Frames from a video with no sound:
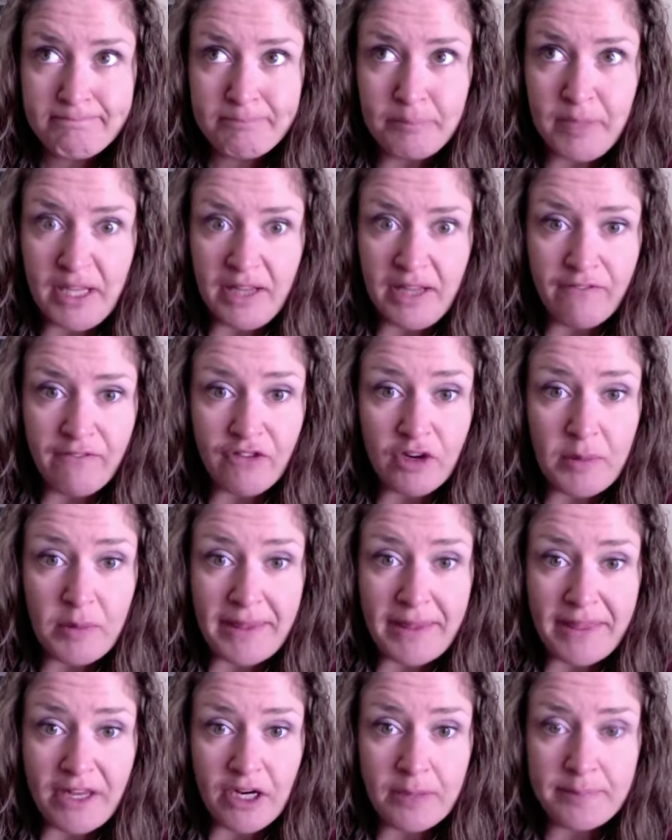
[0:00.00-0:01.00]
being for a
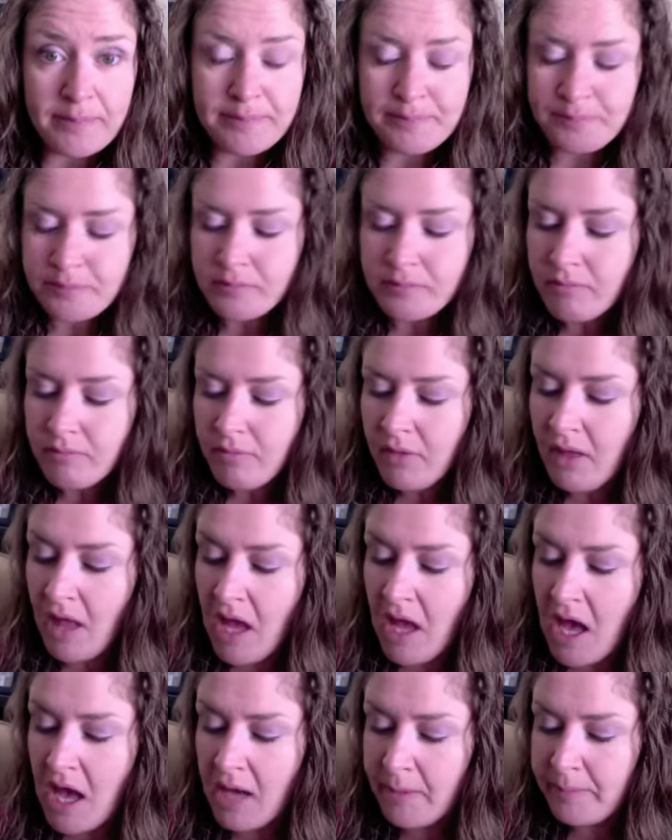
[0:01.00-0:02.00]
bit there.
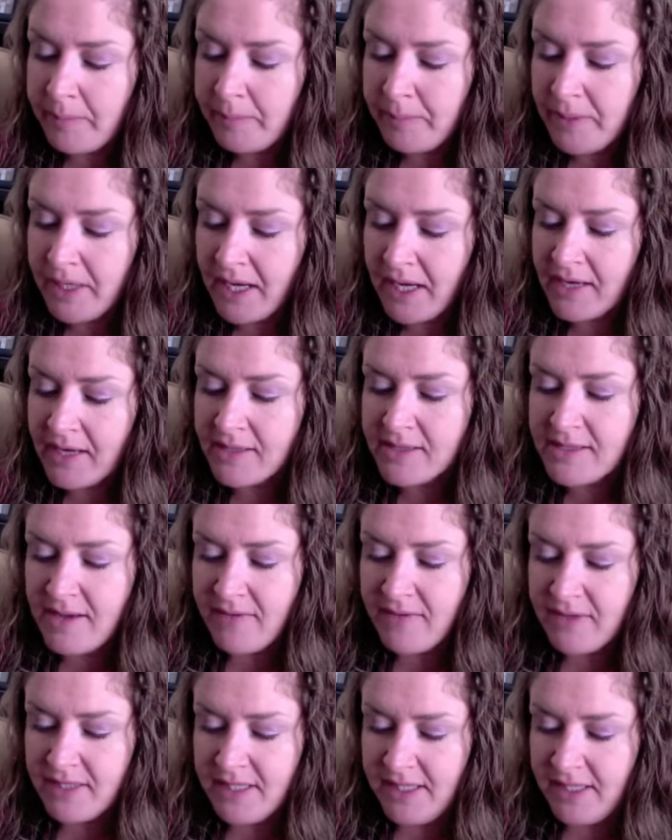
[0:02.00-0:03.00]
Because
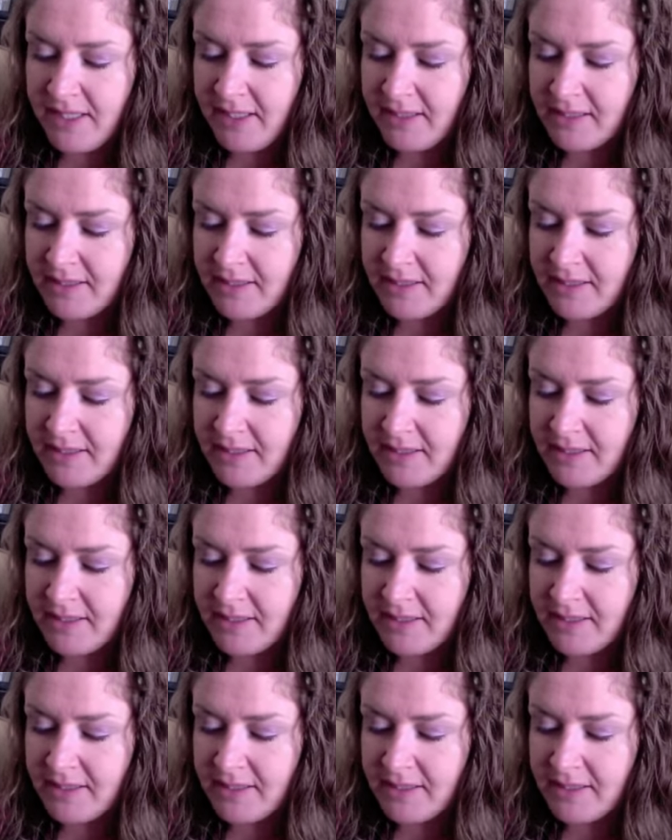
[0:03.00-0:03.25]
17